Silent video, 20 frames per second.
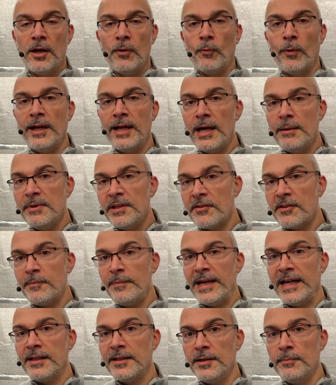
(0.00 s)
When I'm
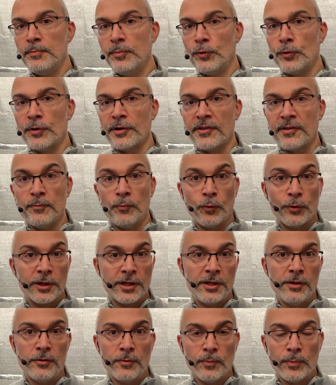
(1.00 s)
inspecting boards and
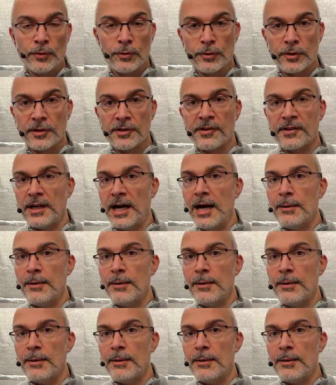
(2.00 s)
working on boards,